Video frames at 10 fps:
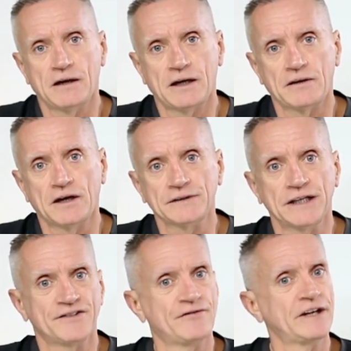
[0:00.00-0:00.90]
Uh, uh,
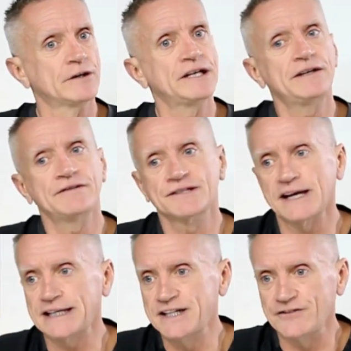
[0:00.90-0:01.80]
it's very
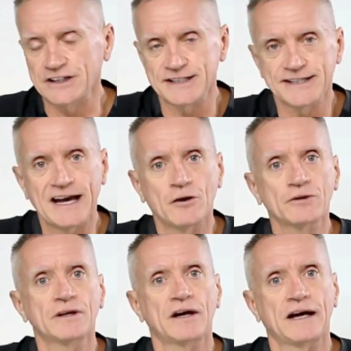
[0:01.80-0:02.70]
scientifically
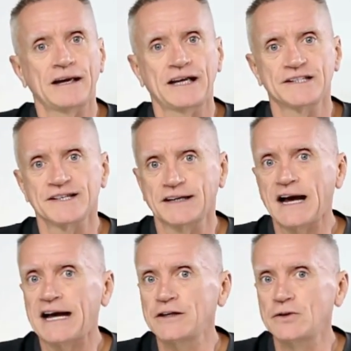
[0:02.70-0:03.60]
sound. Uh, it's a
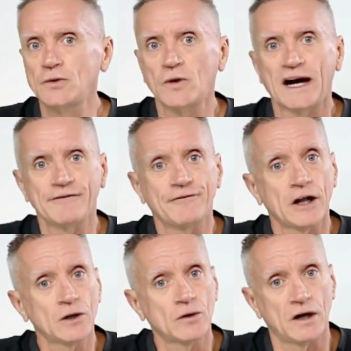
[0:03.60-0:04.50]
guy who I
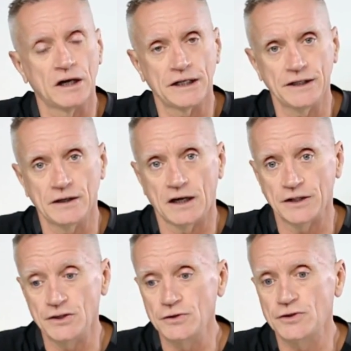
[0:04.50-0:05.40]
follow on,
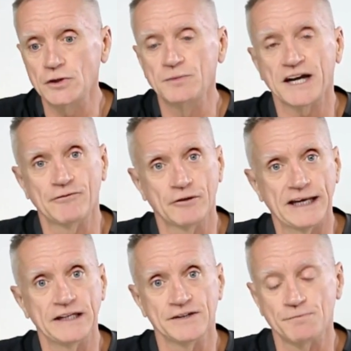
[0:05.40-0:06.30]
on YouTube and I've
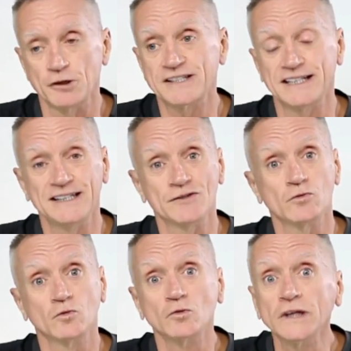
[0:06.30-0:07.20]
read his books and he's
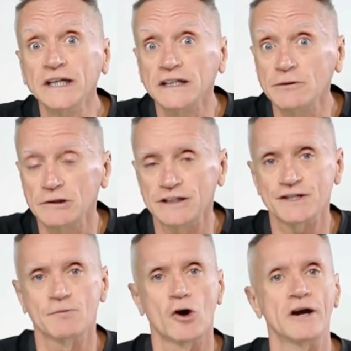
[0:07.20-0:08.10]
really, really
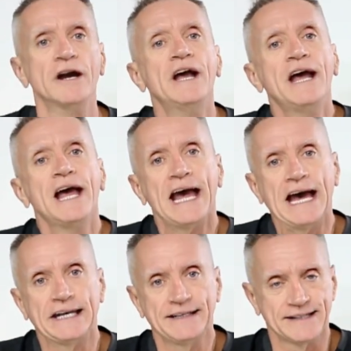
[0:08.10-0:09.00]
smart.
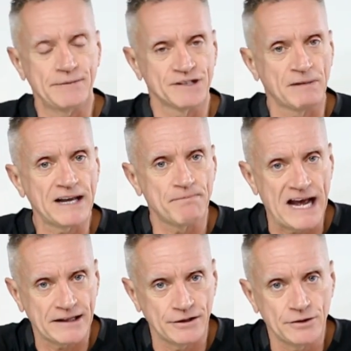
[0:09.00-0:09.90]
And his name is Mike
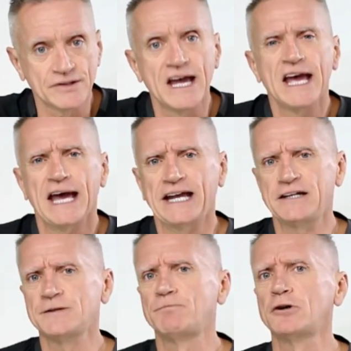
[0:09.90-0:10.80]
Matthews and
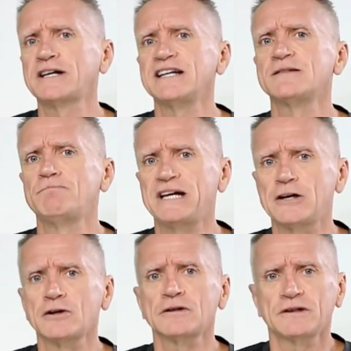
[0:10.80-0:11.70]
his book is
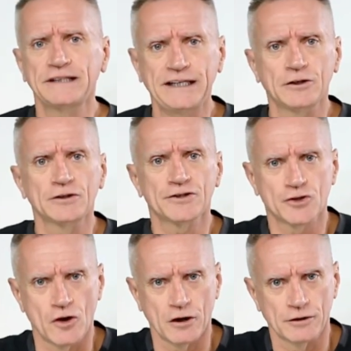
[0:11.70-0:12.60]
Bigger, Leaner,
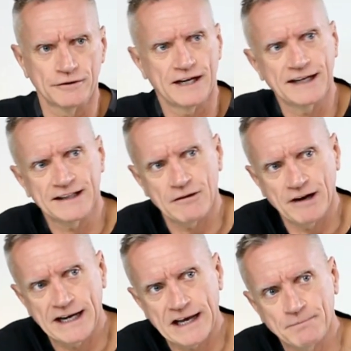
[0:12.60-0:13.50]
Stronger. Did I get that
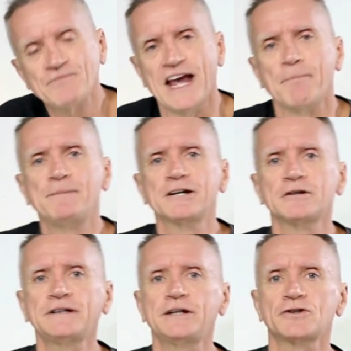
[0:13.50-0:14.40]
right, Adam? Yeah,
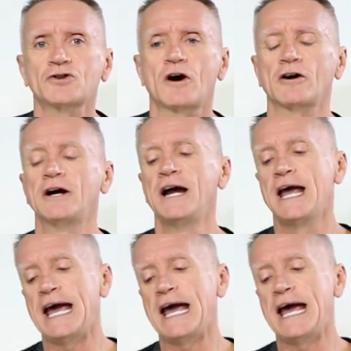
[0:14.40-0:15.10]
Bigger, Leaner, Stronger.